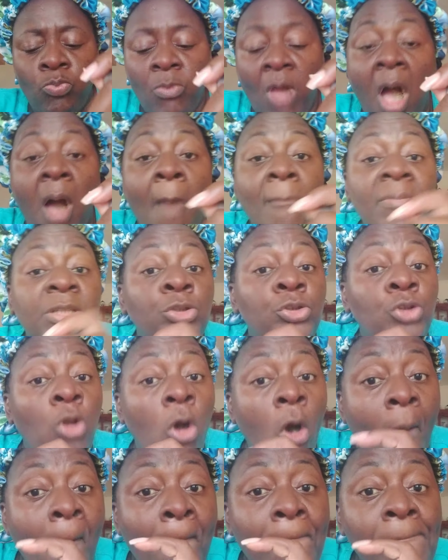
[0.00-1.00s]
I mean,
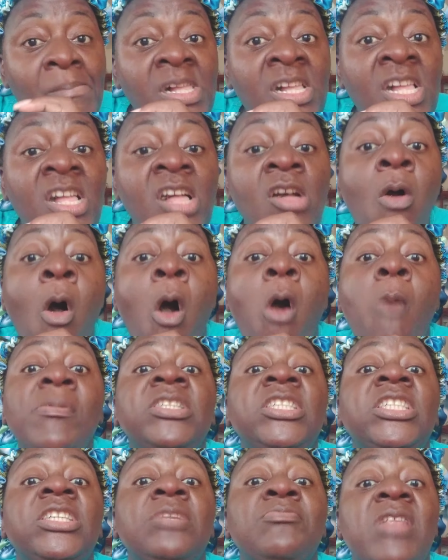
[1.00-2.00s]
no, me hear how
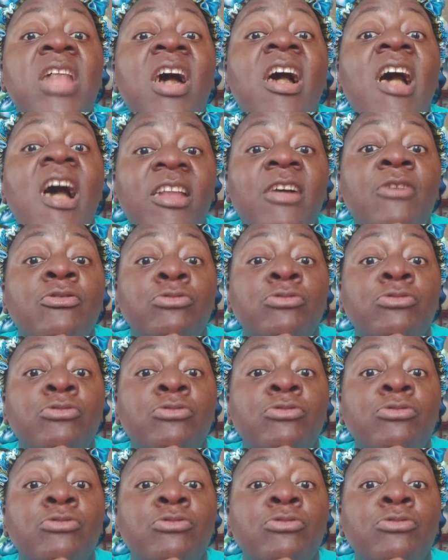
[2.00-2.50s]
many me like all